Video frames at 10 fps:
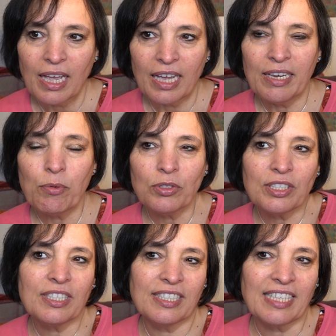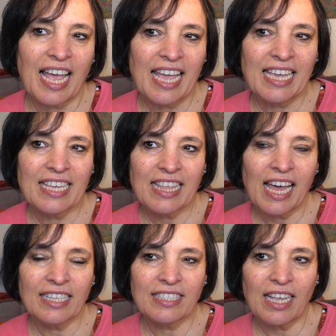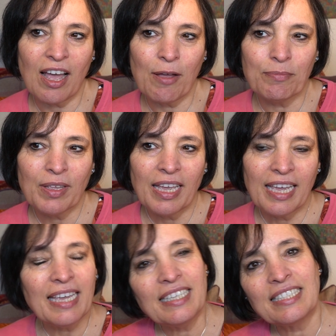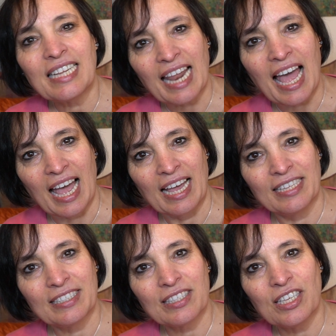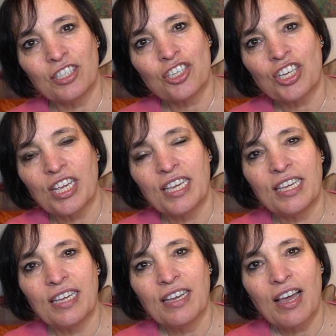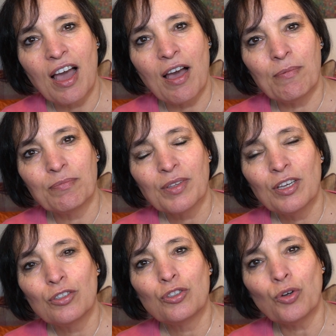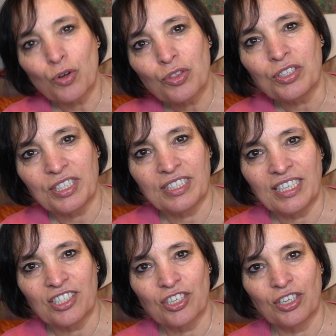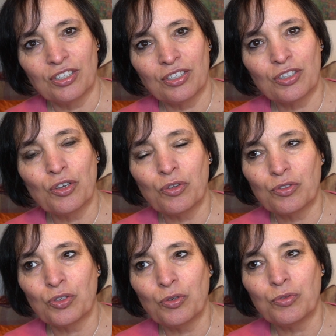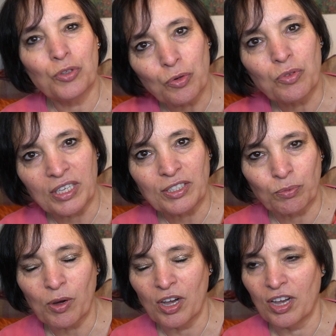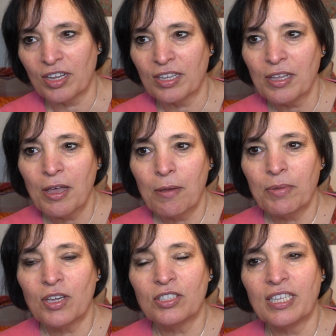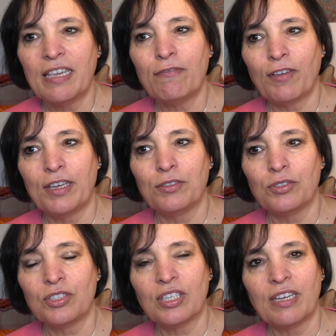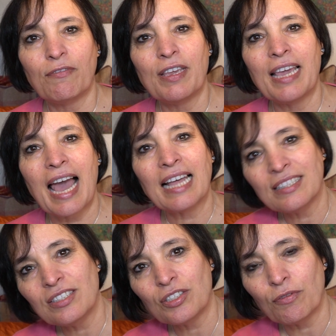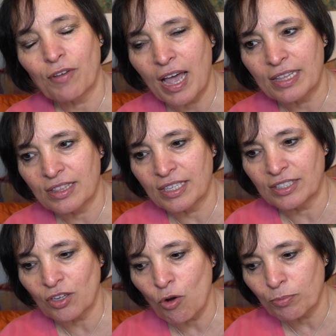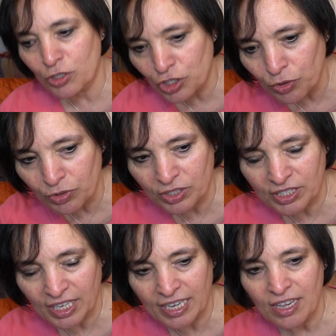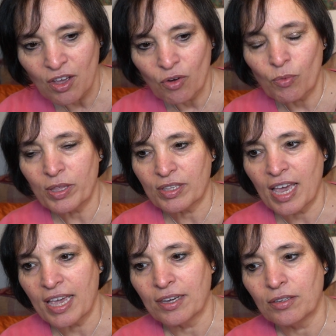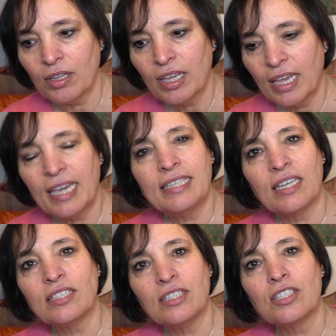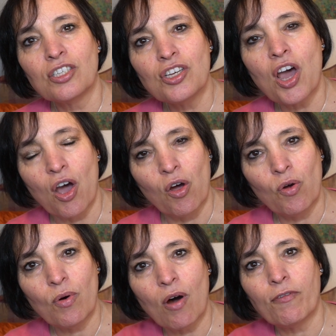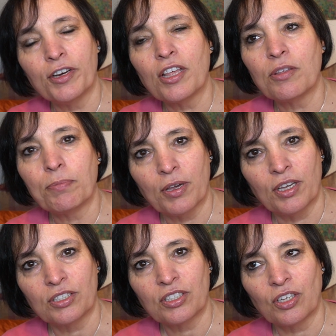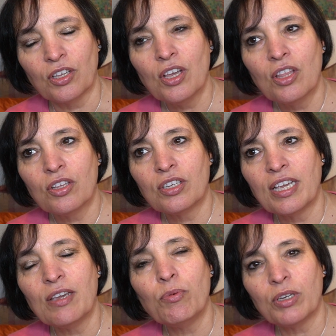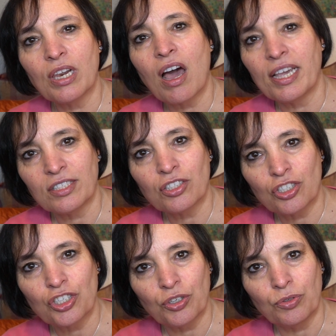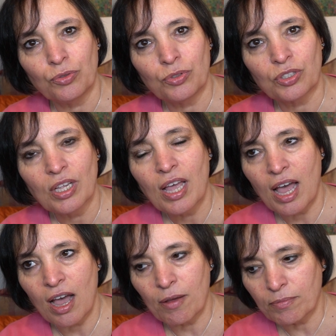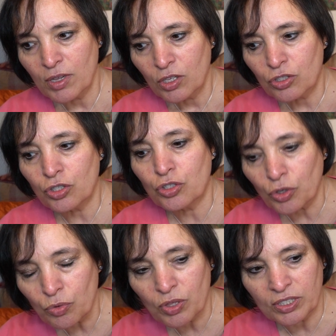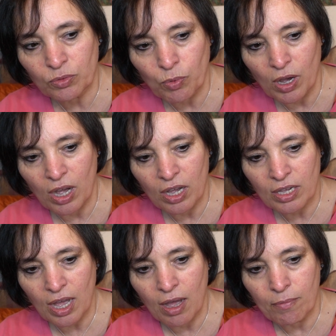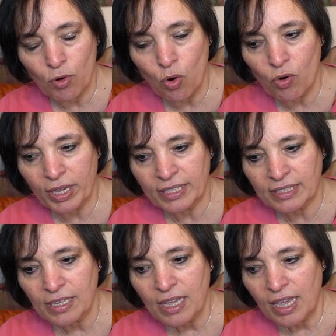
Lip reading: And he wants to say that he is glad that she took the decision to do this work, because he feels that if he hadn't have had this opportunity with Gail, he doesn't know of another person that he would like to choose to do this work, or is